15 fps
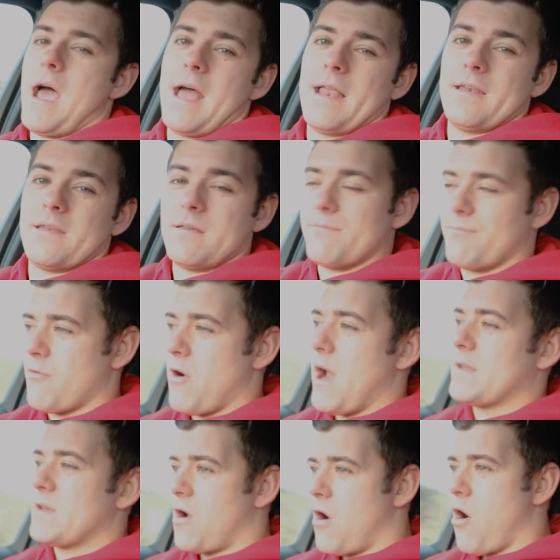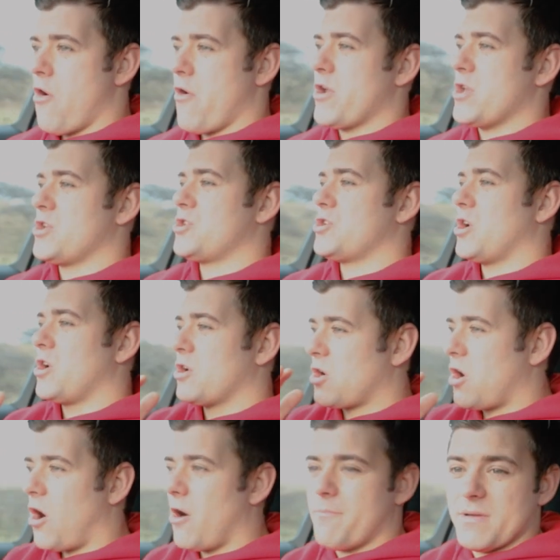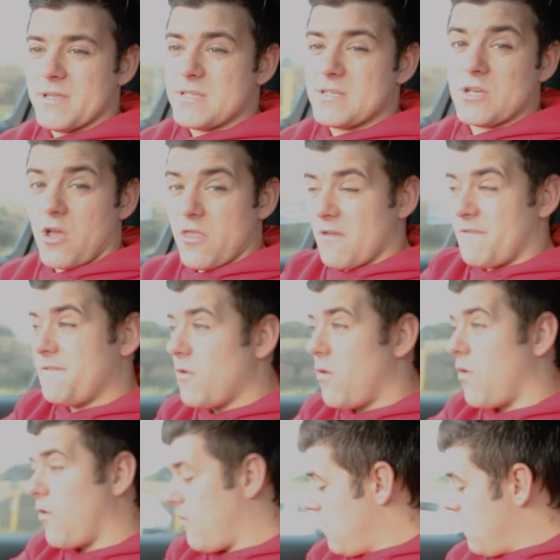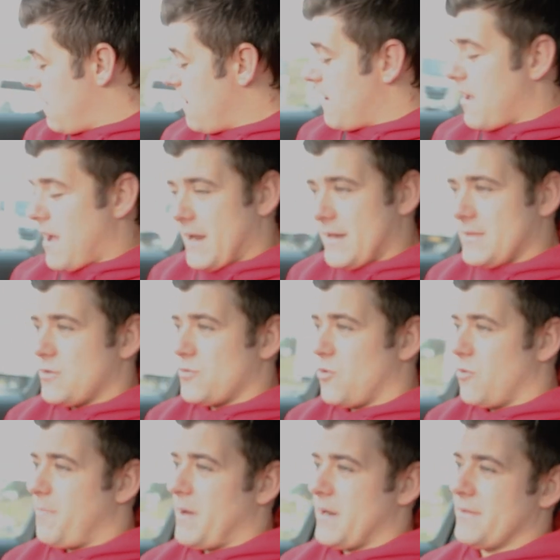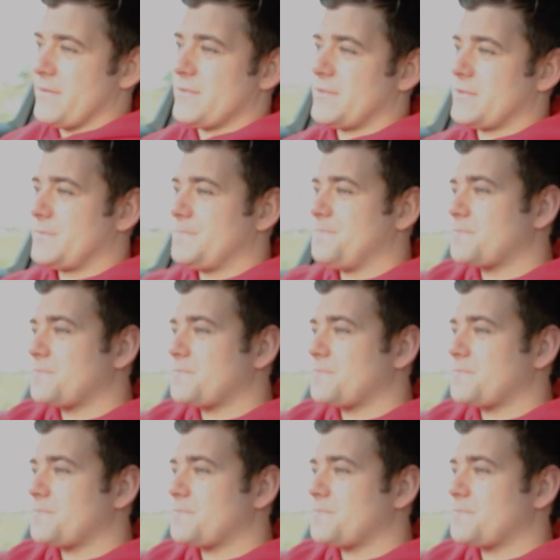and bright orange carpets on the floor and in the door panels.